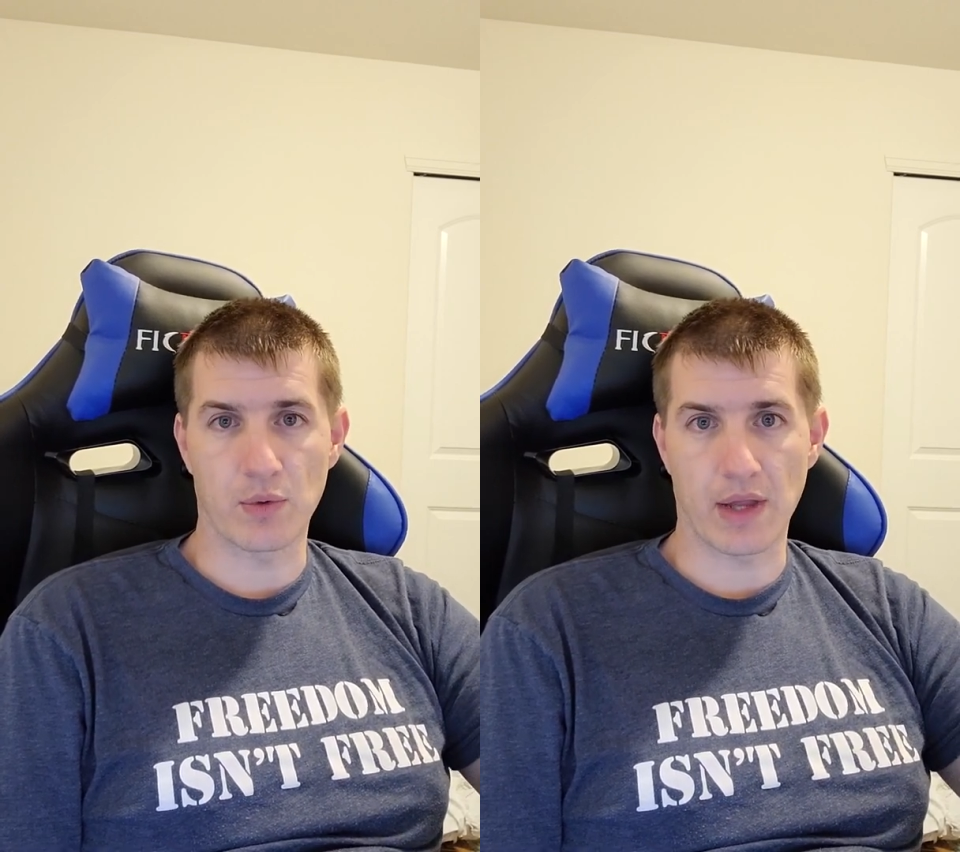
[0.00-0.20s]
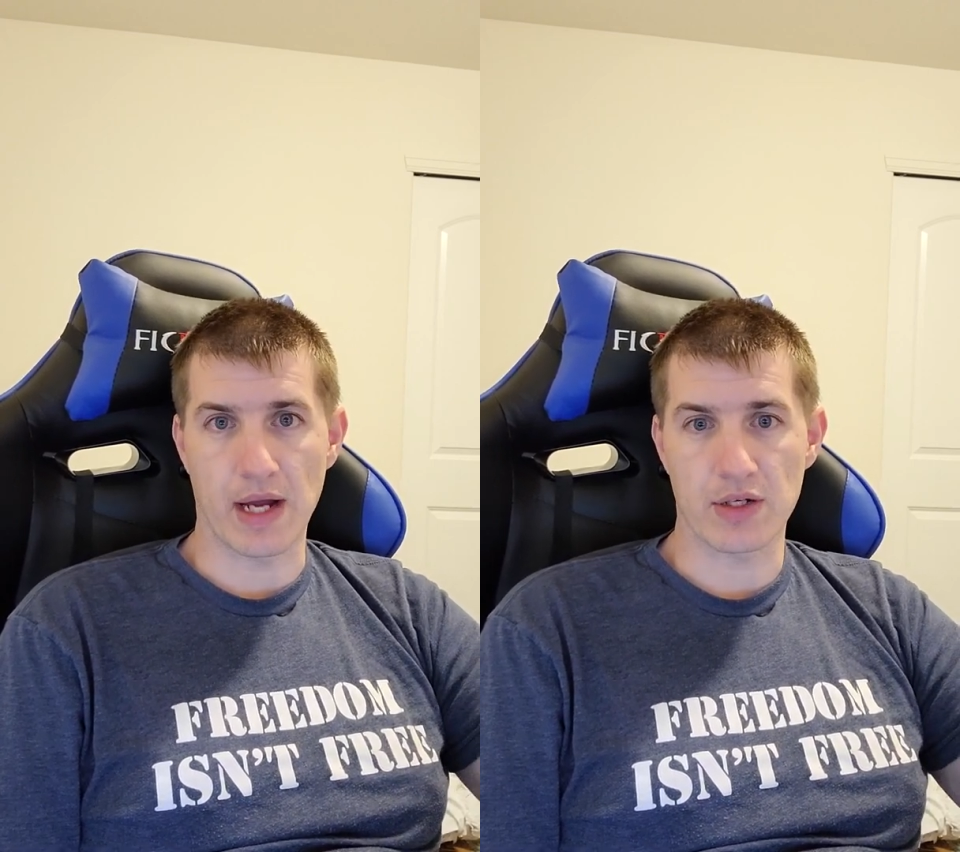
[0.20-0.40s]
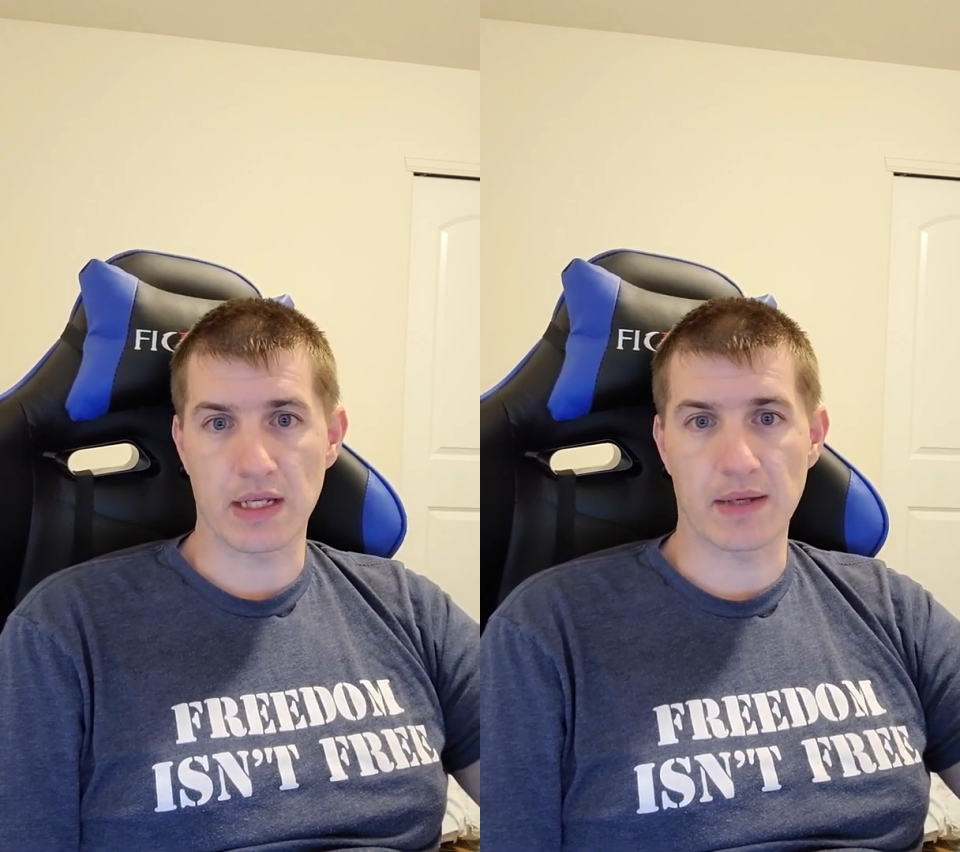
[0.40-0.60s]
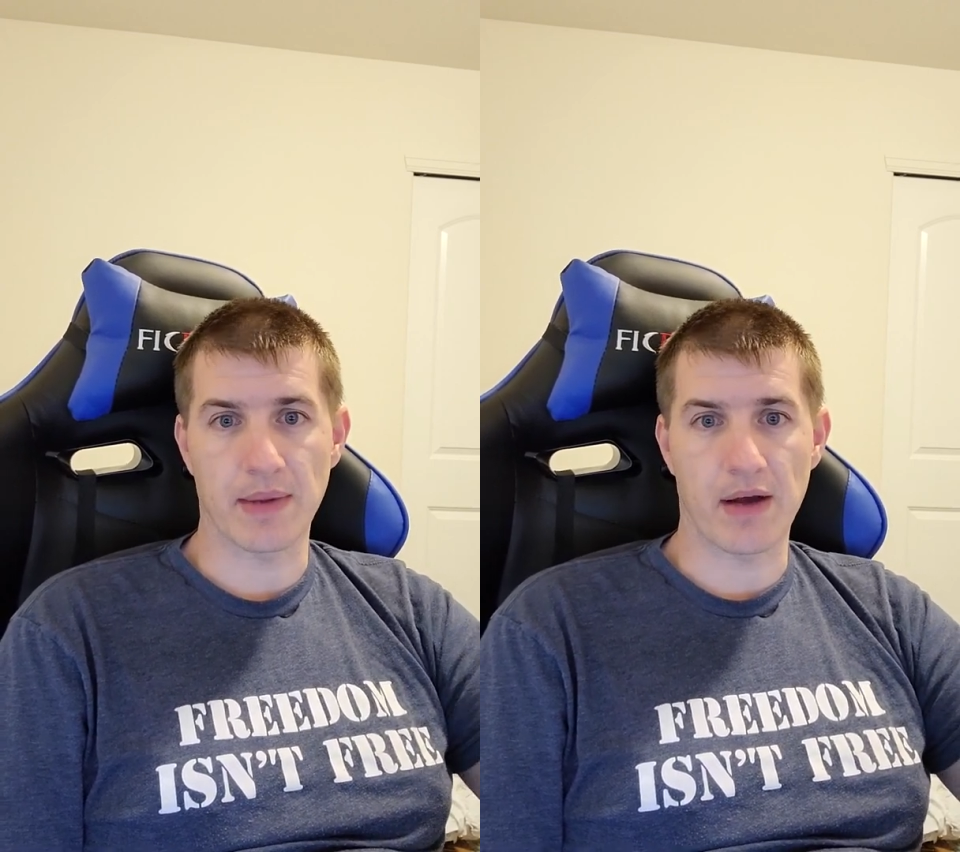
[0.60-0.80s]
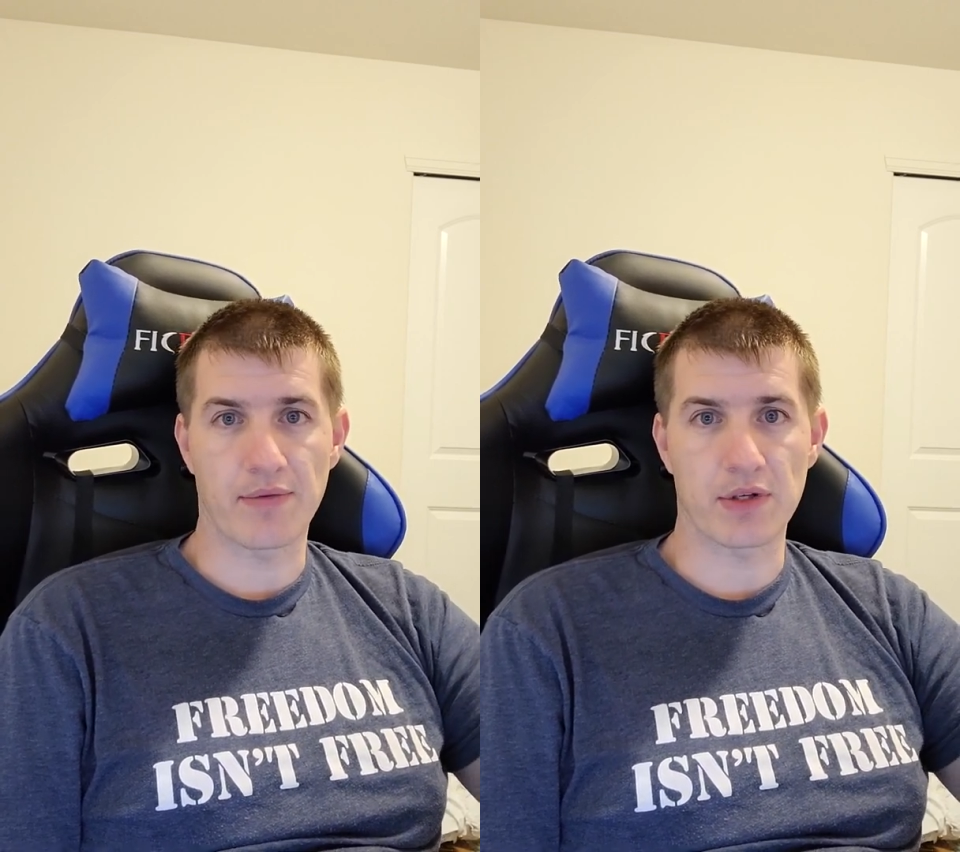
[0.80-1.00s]
will actually get
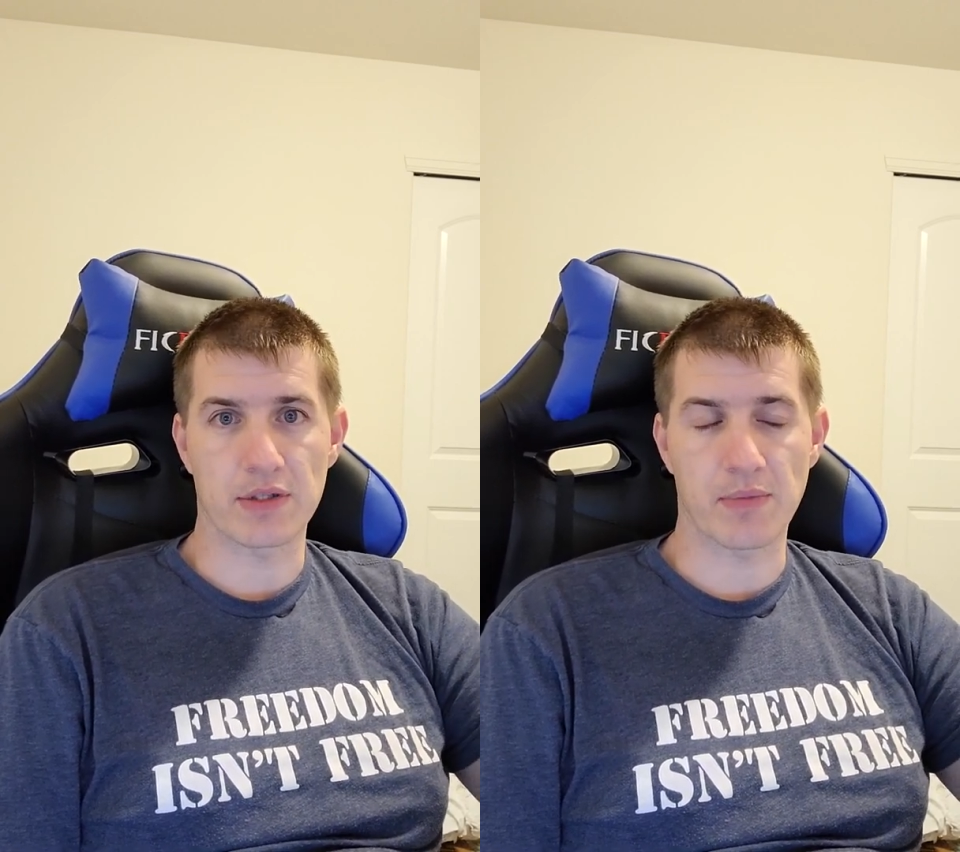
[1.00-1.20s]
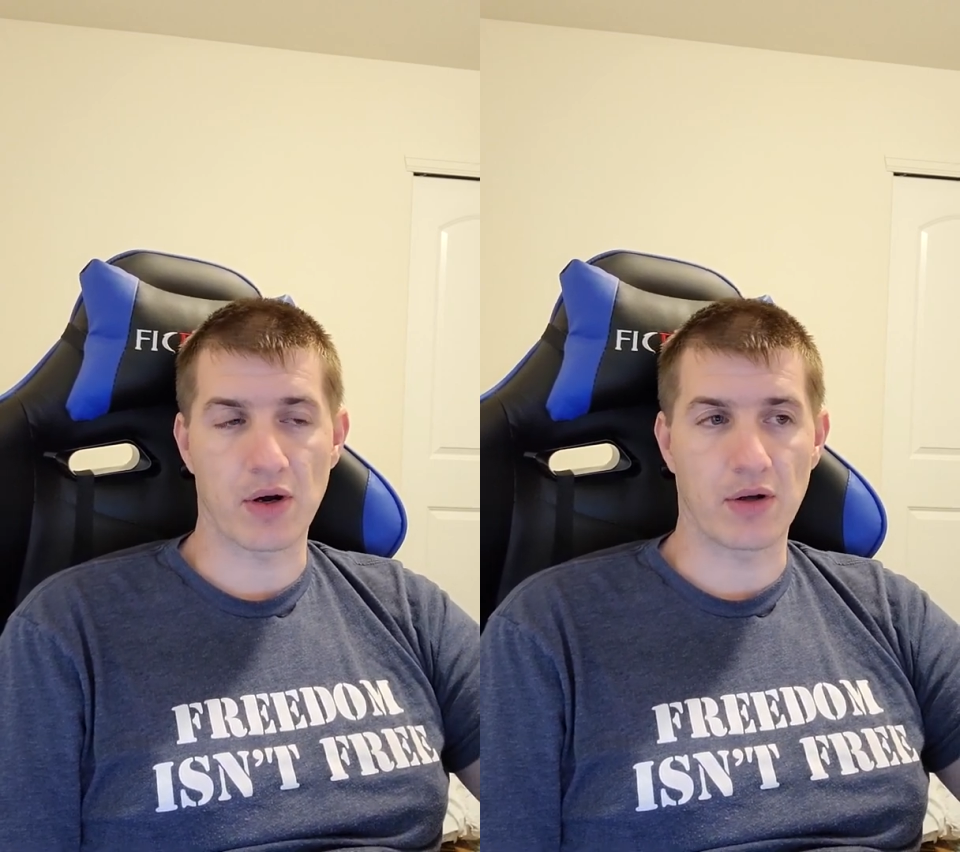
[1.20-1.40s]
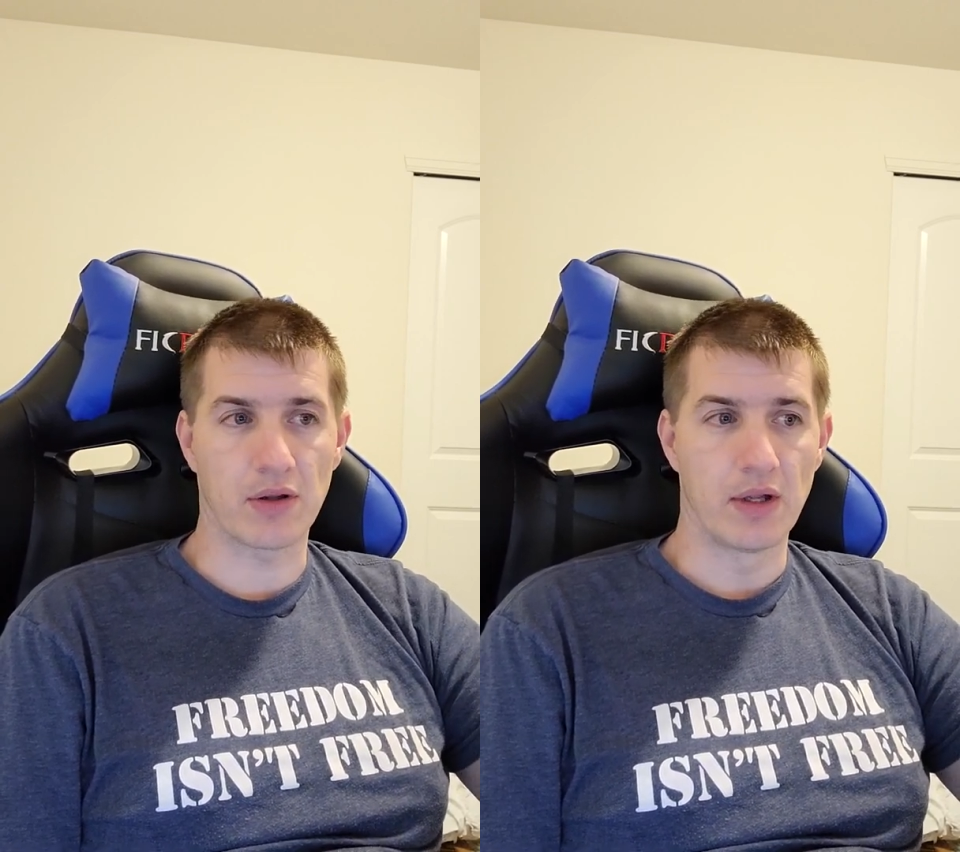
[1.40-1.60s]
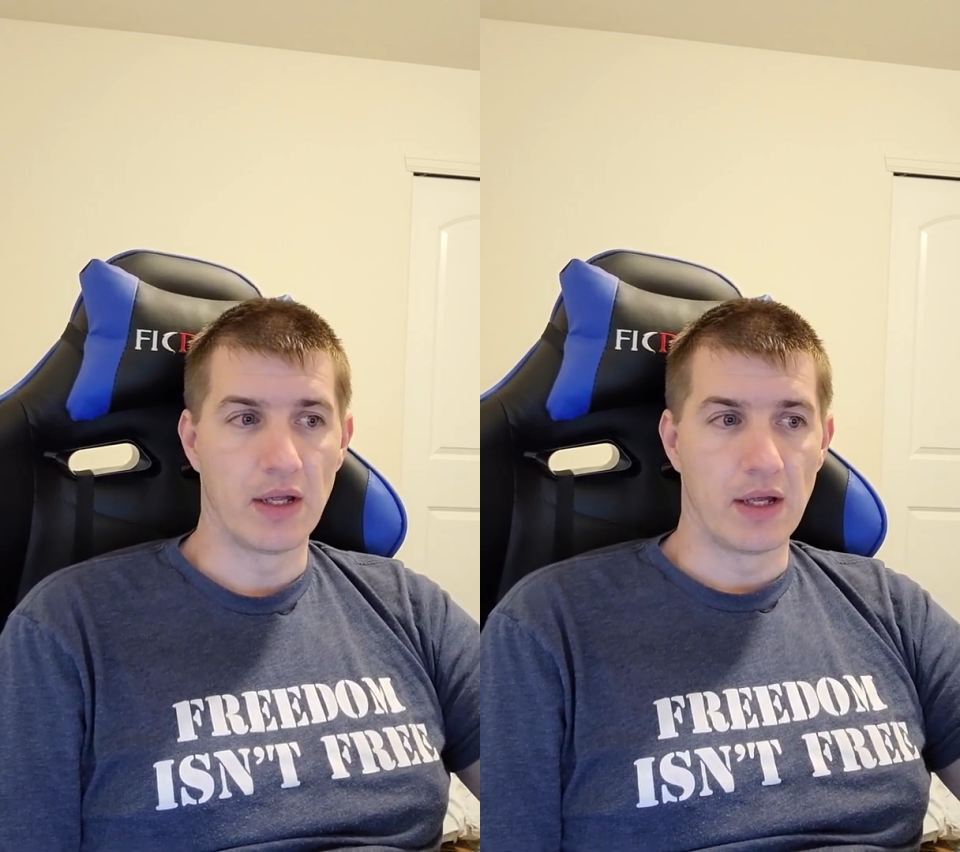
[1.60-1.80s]
me out for a small